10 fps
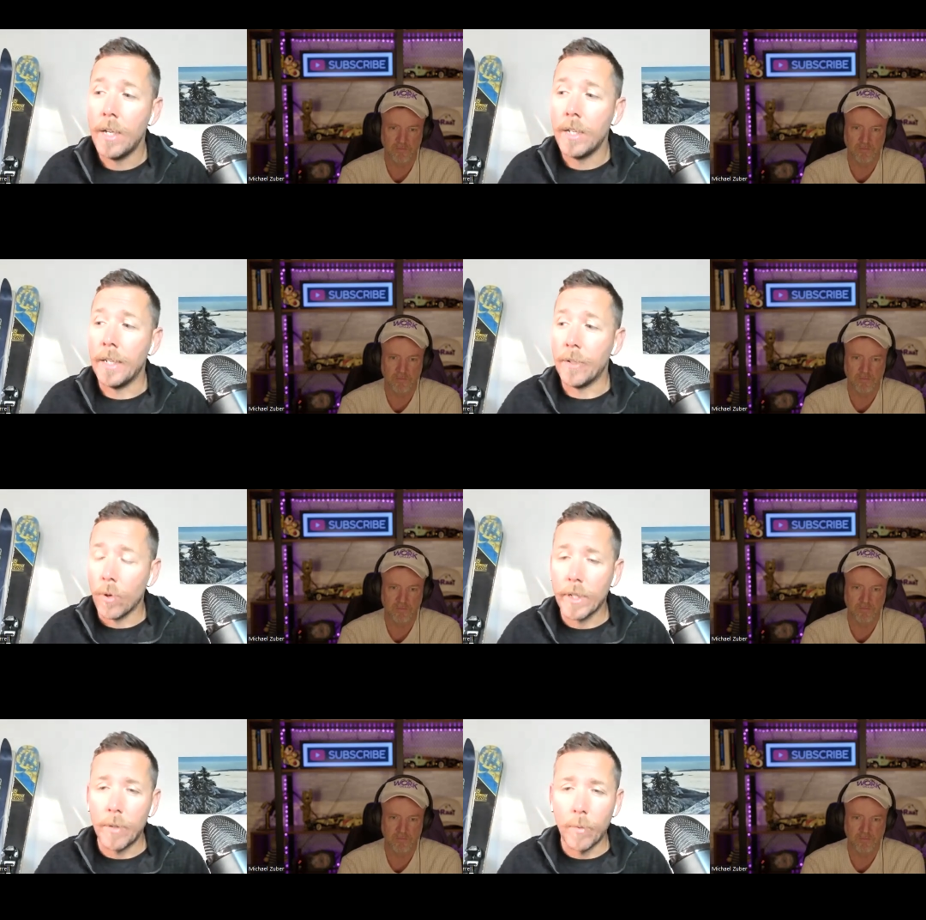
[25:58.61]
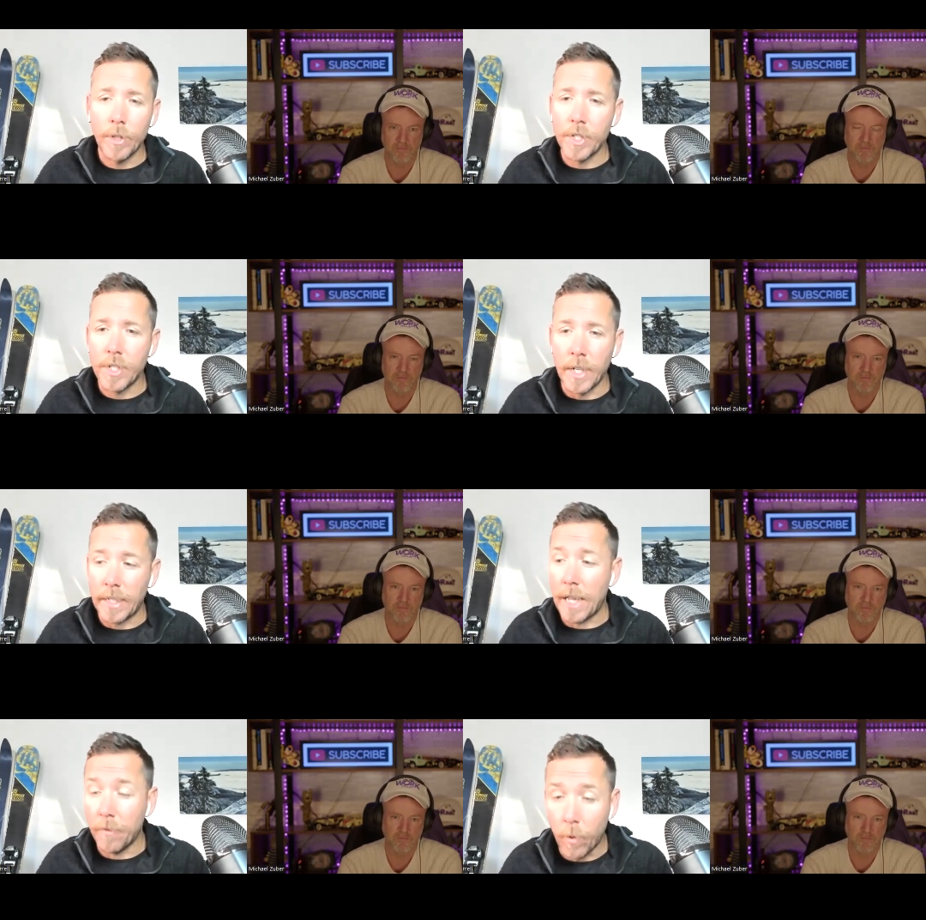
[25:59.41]
Speaker 1: in oregon we're just in
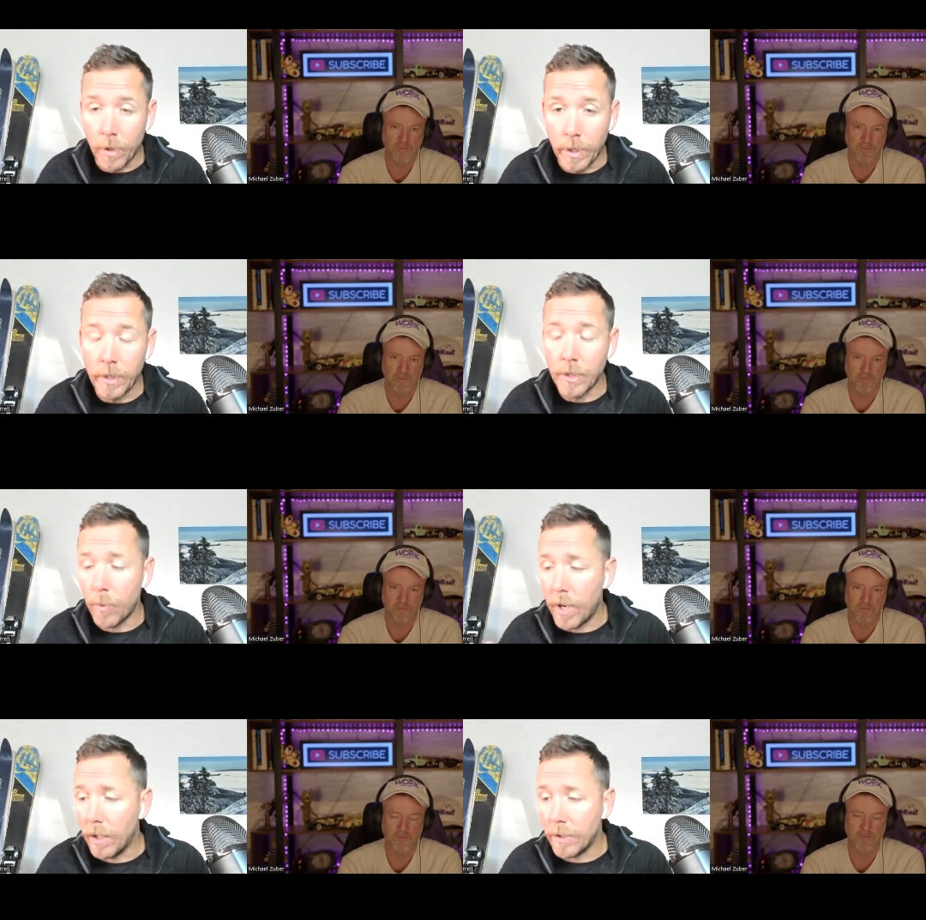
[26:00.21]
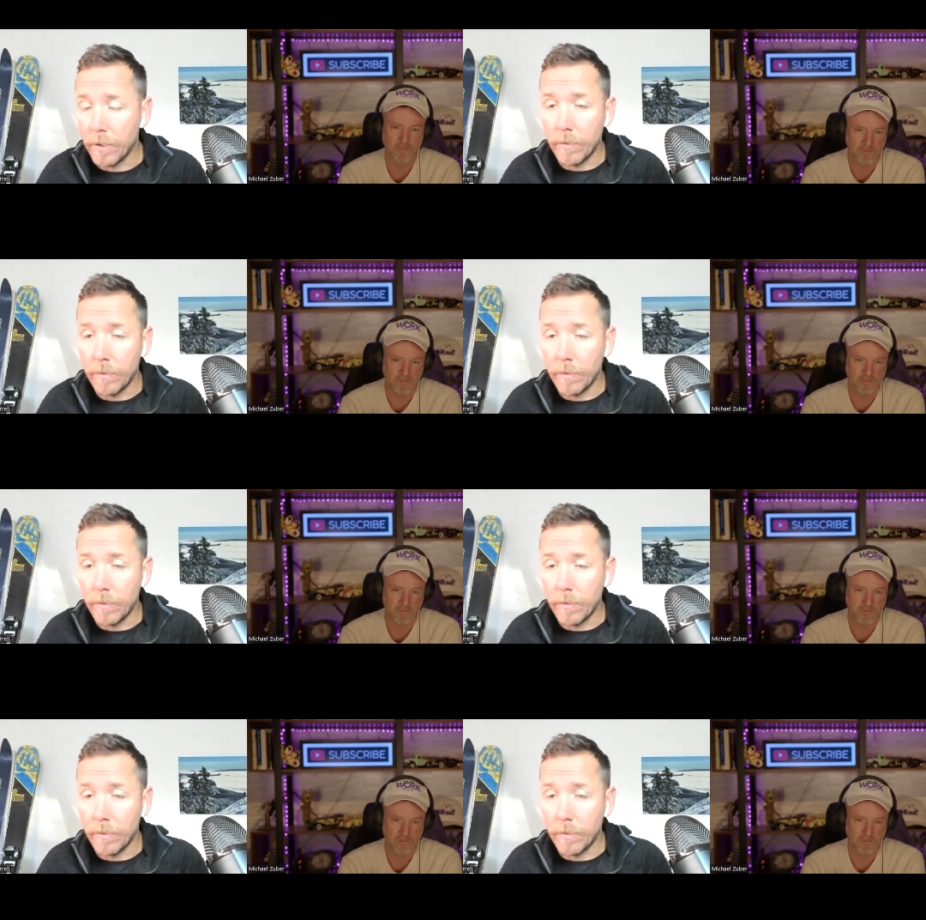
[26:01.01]
california as well in